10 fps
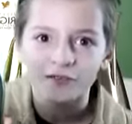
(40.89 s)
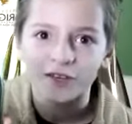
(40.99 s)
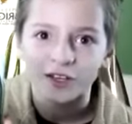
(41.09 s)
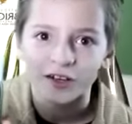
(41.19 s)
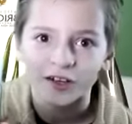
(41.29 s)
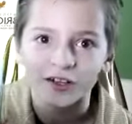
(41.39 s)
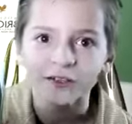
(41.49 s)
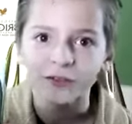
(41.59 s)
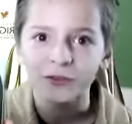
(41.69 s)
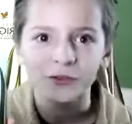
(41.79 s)
vera
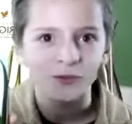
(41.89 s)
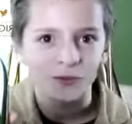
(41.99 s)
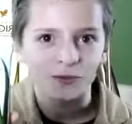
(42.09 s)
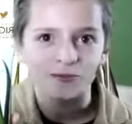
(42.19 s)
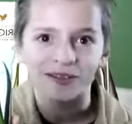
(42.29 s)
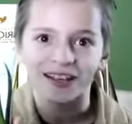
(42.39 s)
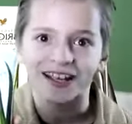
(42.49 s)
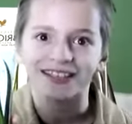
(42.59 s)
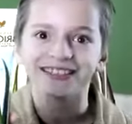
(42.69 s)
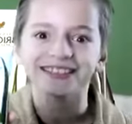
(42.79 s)

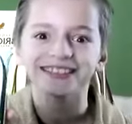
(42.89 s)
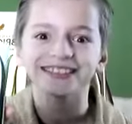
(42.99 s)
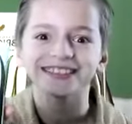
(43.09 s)
toothpaste.